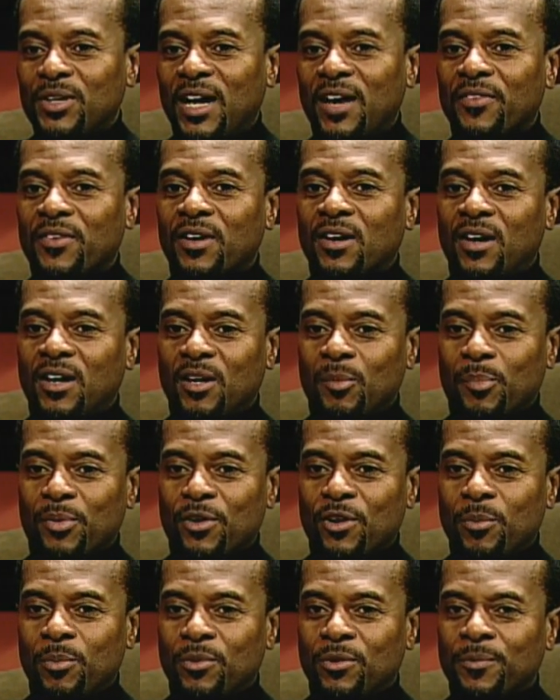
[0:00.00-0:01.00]
you have The Color
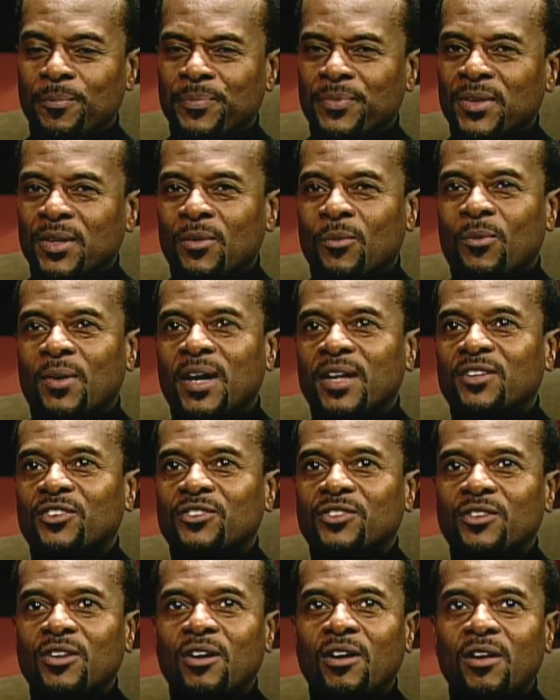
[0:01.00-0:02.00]
Purple, when I
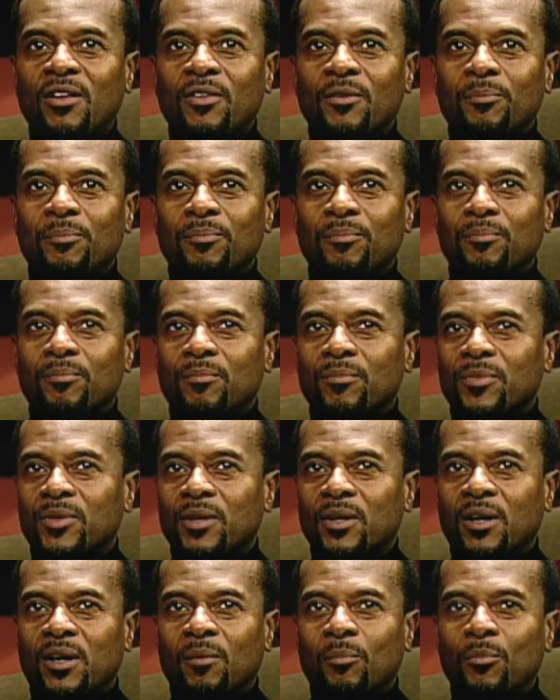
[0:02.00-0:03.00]
saw the
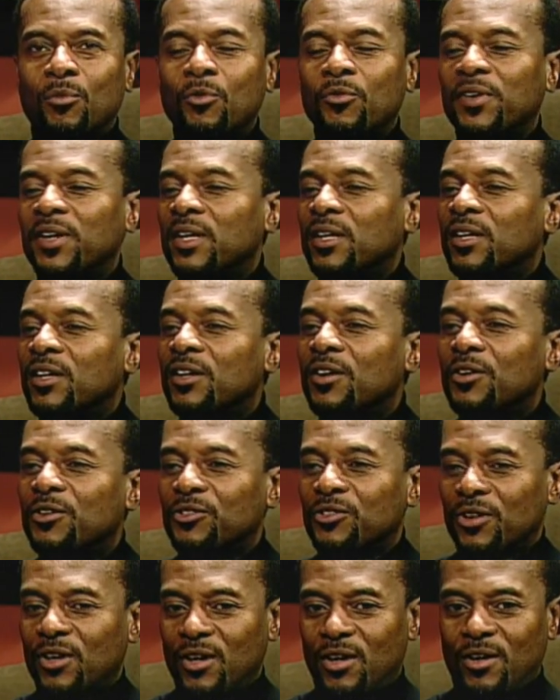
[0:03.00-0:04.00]
movie
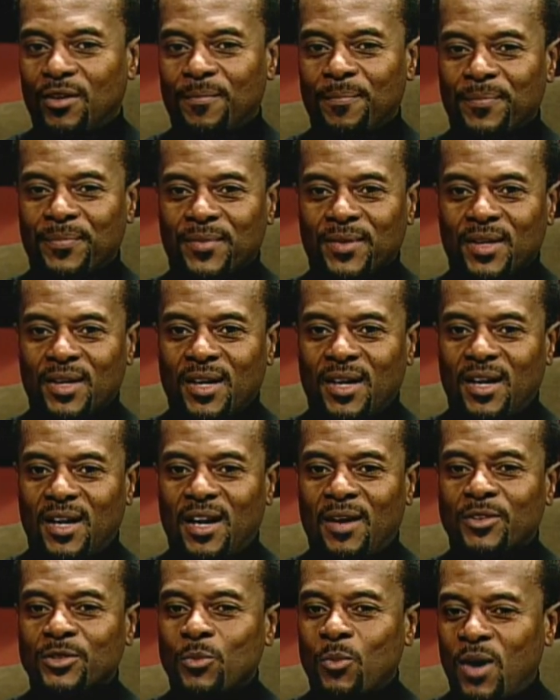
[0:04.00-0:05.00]
years ago,
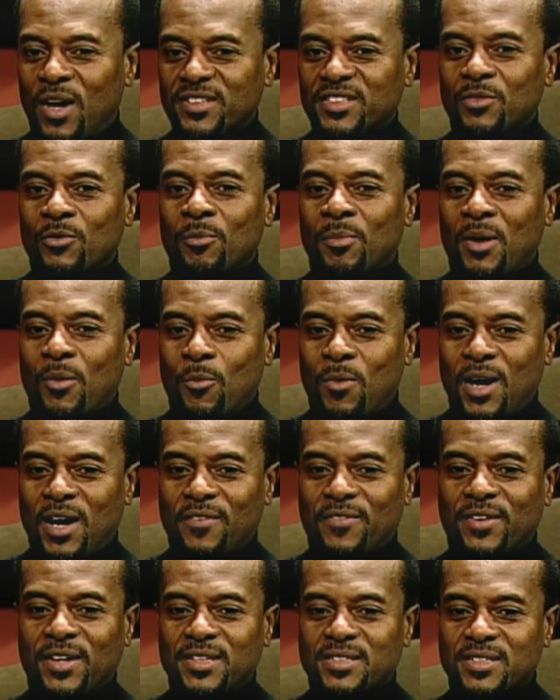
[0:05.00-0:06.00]
I was watching with my
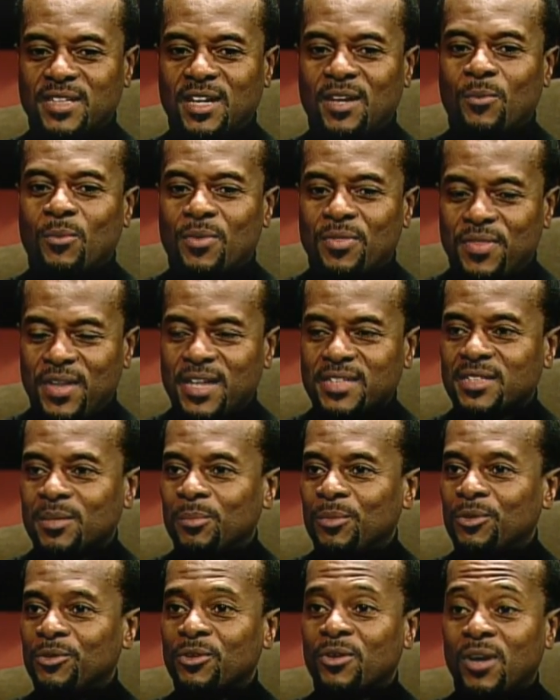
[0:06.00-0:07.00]
wife, and I said, when that's a
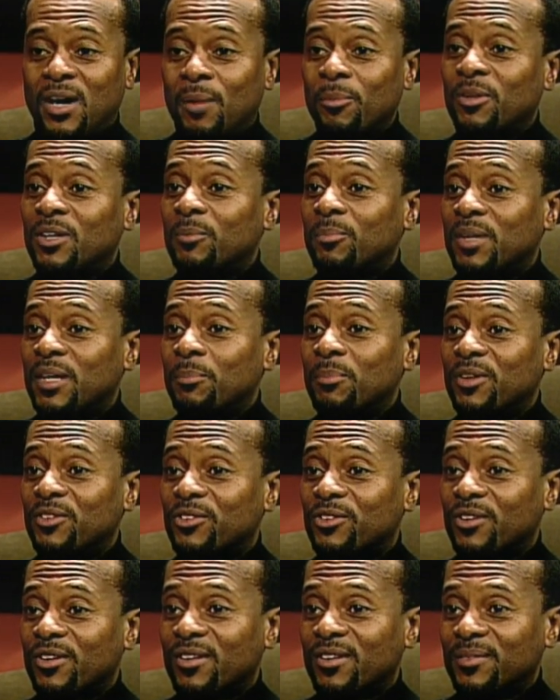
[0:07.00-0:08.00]
musical, I'm going to play
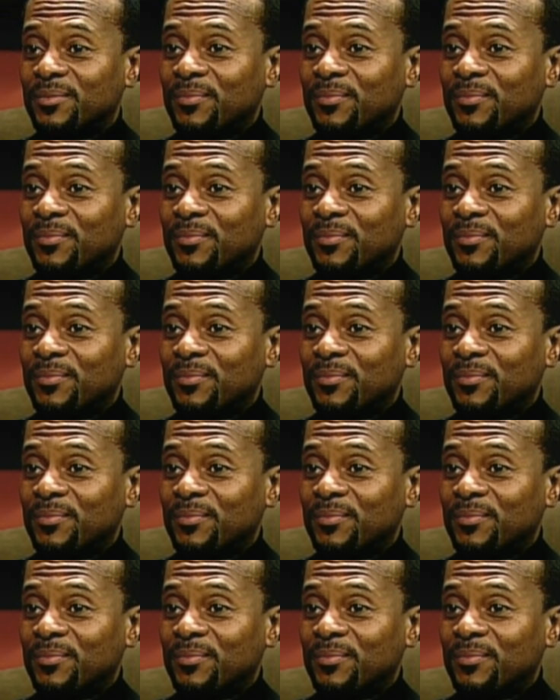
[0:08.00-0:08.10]
Mr.